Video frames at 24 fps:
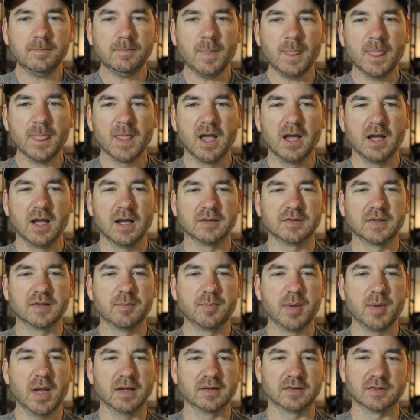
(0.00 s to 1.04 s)

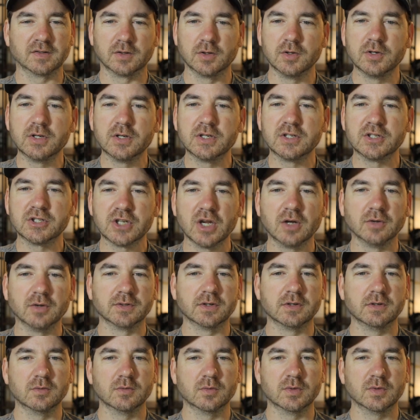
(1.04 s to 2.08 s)
CPI excluding
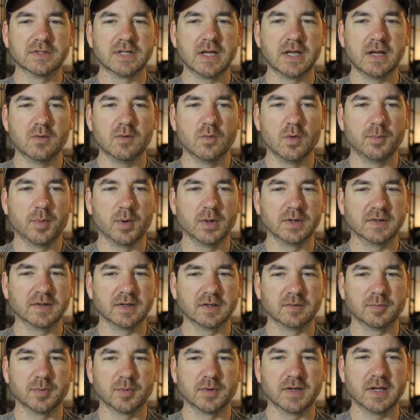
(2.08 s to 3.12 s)
shelter was down
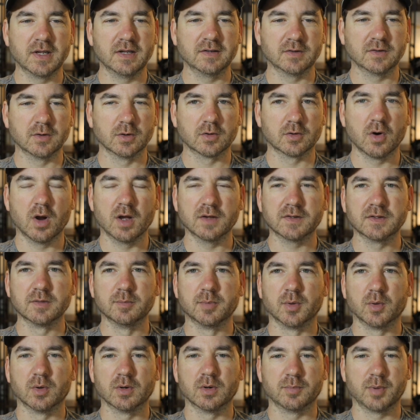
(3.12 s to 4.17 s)
1.6%. So across the
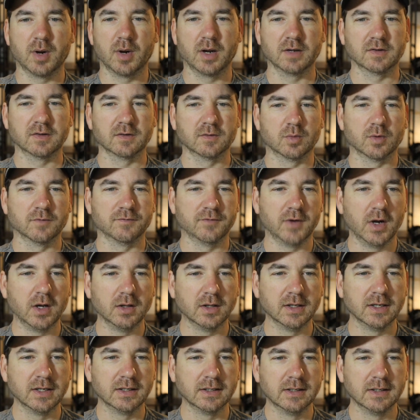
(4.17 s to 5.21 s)
board, prices were
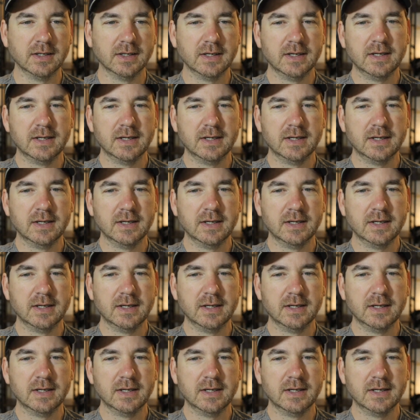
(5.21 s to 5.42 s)
falling.